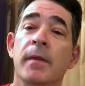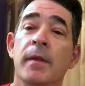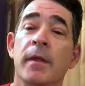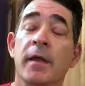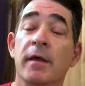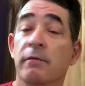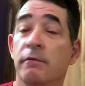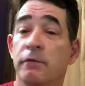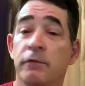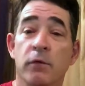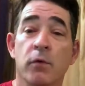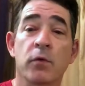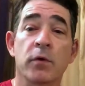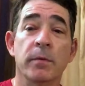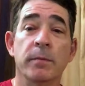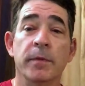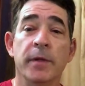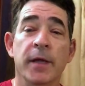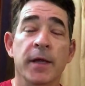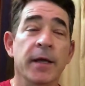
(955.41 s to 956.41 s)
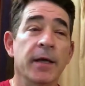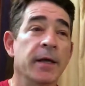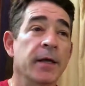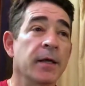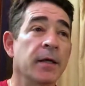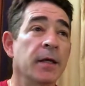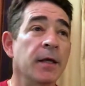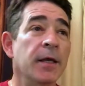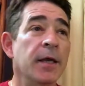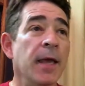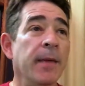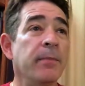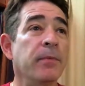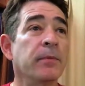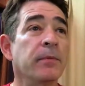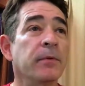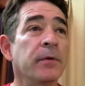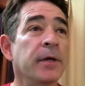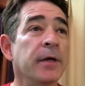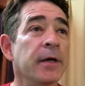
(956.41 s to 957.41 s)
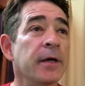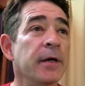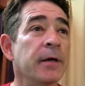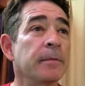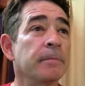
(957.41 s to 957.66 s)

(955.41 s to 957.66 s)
informed and capable